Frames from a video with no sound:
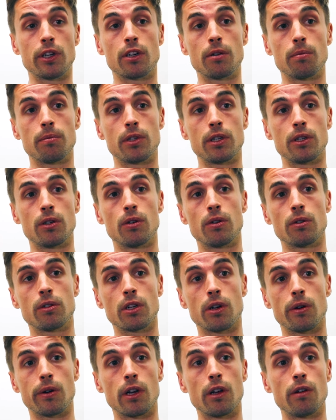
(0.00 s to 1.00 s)
come to York to
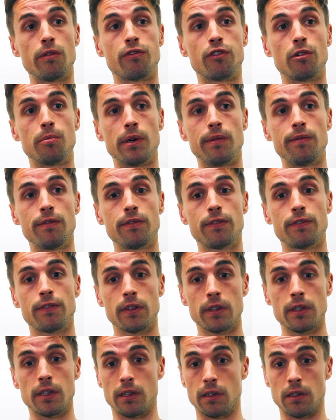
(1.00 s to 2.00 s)
go on loan for a month.
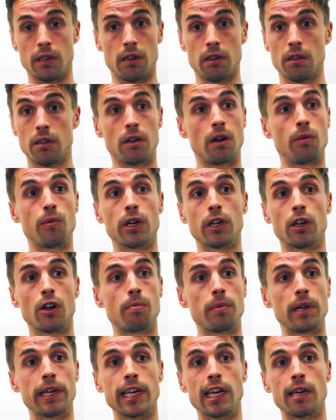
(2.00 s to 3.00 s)
And I was like, Look, I want to go
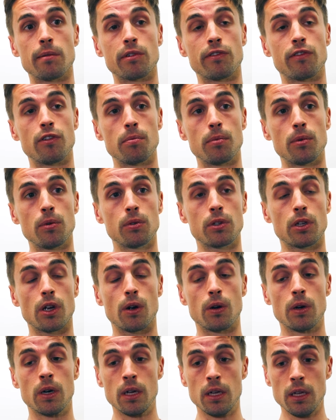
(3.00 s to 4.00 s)
play games of football,
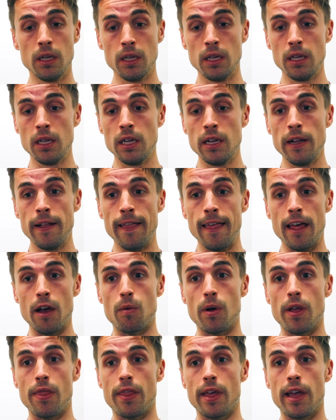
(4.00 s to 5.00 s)
so I
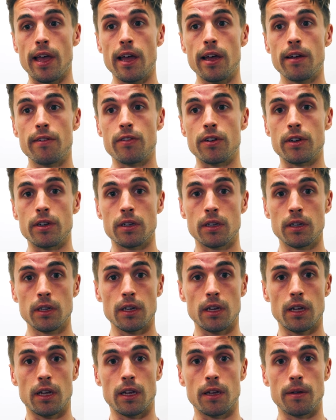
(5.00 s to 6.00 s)
went there, and,
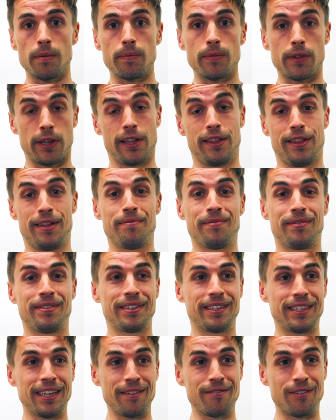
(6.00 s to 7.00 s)
um, and then
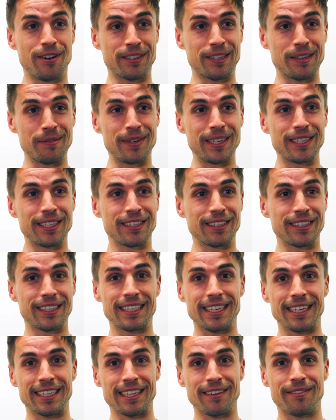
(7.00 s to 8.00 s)
Steve Watson, the manager, got
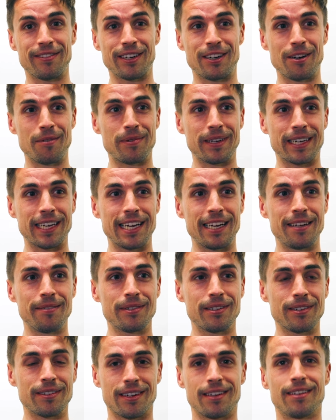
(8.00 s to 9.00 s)
sacked after a couple of
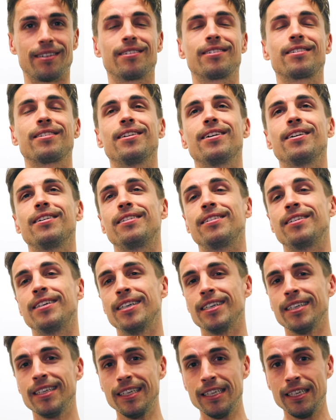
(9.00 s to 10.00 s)
games. I oh no.
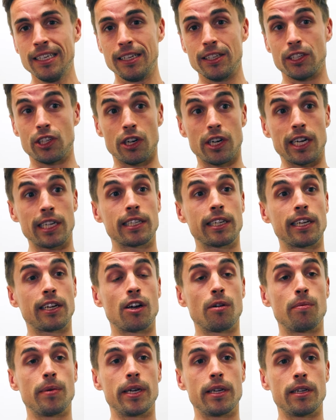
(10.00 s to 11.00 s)
John Askey
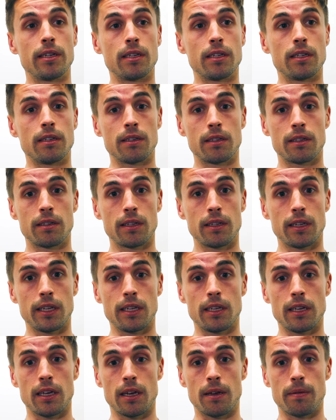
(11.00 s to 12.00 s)
come in and
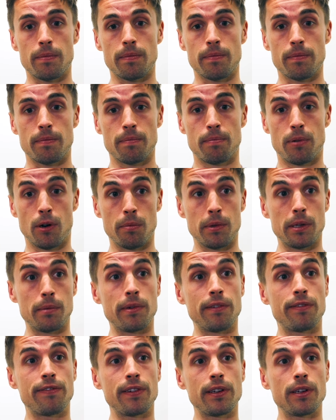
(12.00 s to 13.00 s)
he um, put me in
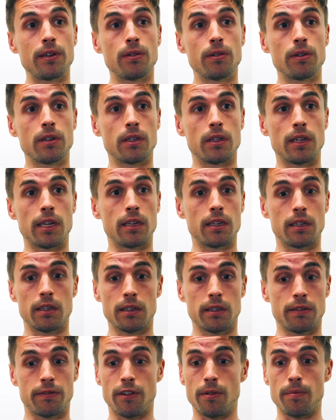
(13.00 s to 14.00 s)
midfield, and then
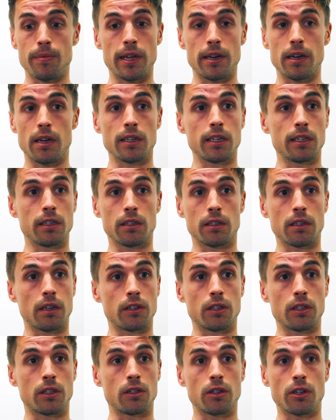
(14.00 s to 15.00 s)
from then on, it just I
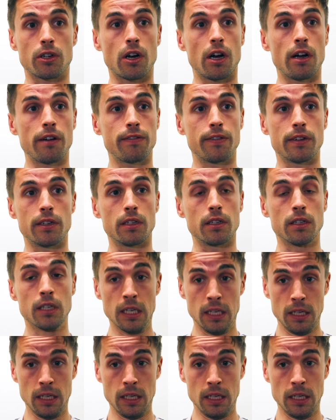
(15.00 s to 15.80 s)
just took off, and